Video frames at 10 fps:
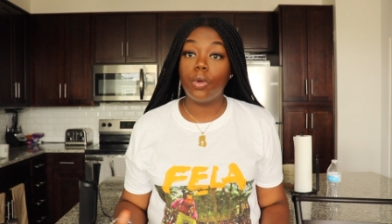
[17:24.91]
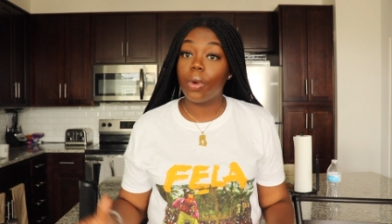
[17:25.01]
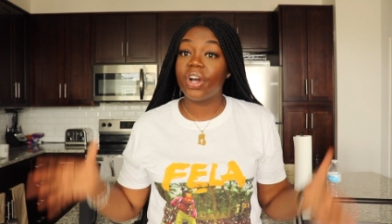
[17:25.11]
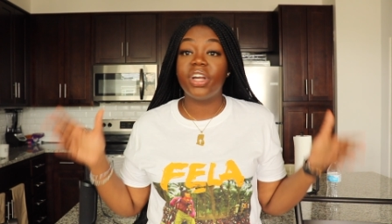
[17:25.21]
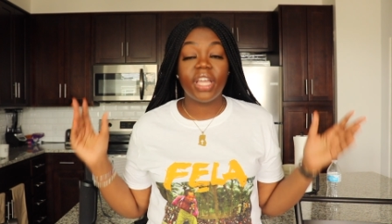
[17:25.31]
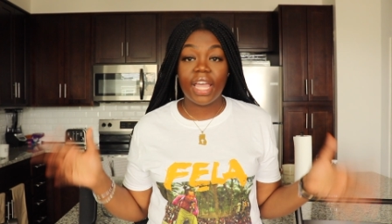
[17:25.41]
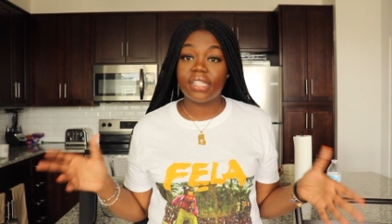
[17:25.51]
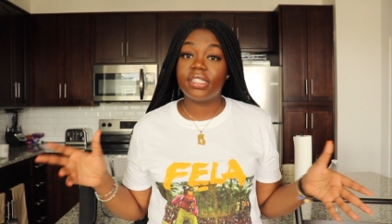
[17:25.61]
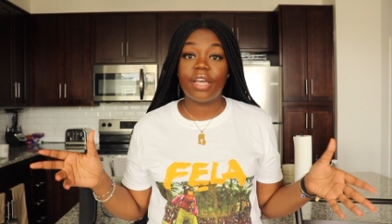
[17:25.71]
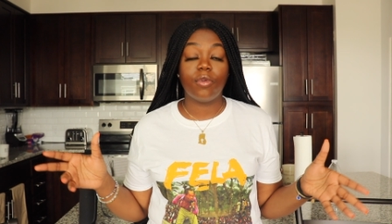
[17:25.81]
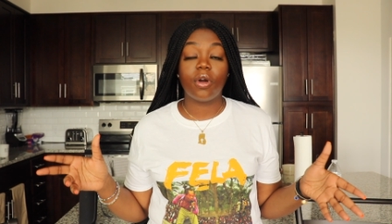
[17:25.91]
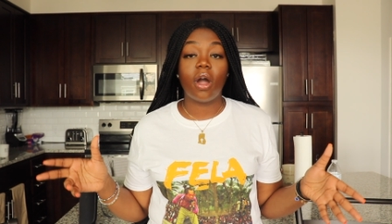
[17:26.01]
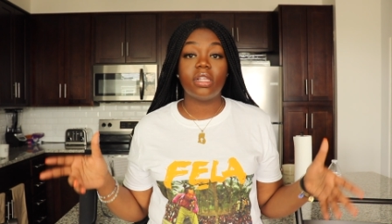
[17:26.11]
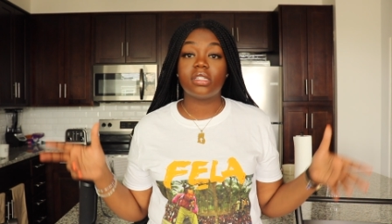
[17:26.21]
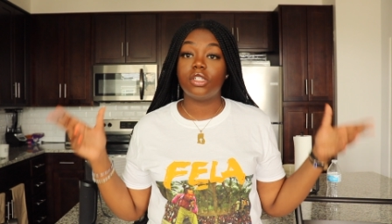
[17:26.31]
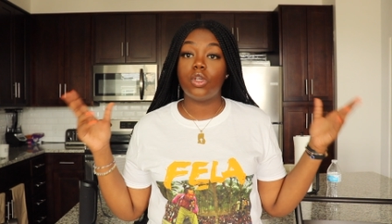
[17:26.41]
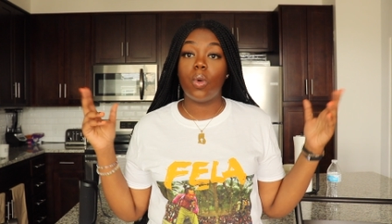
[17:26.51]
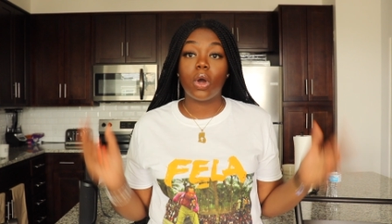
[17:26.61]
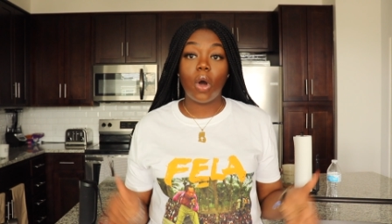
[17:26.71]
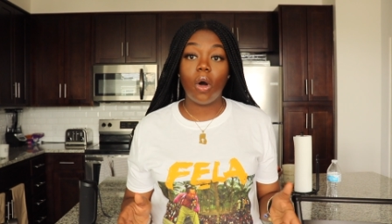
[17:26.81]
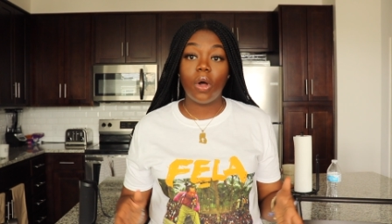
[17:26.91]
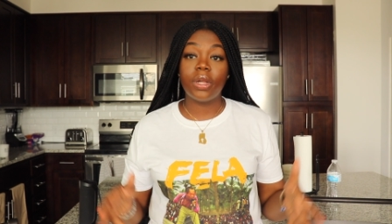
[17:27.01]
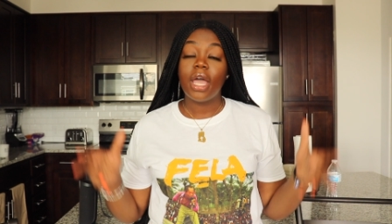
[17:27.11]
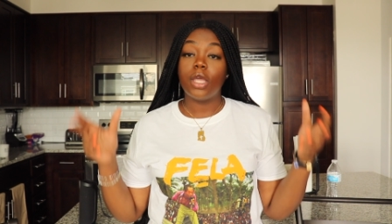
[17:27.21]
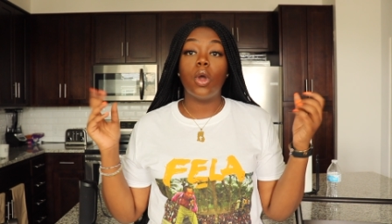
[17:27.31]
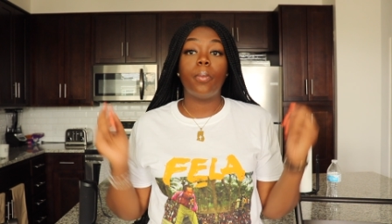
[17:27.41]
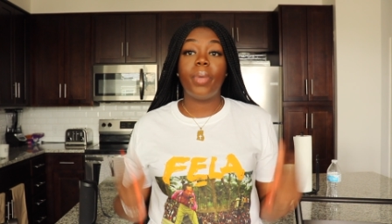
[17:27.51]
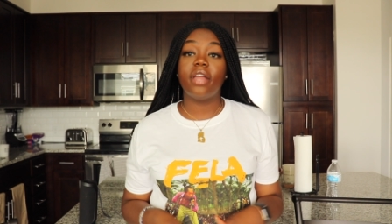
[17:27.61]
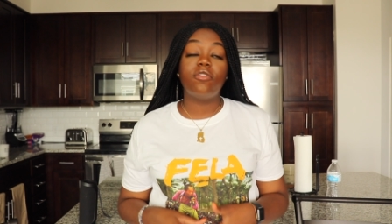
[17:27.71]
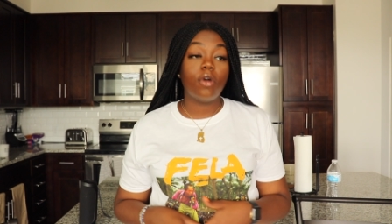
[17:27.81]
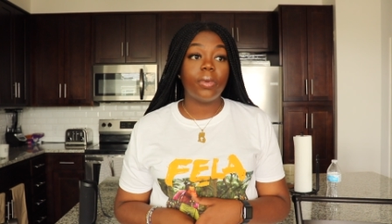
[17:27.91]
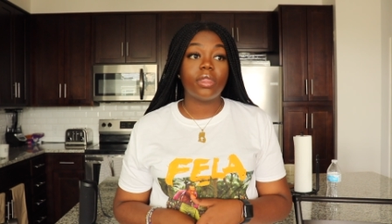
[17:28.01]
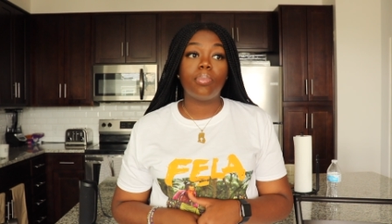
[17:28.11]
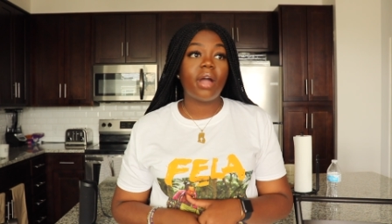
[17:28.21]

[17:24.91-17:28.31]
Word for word: You were going to get saved regardless because you were called, you were paid for it with a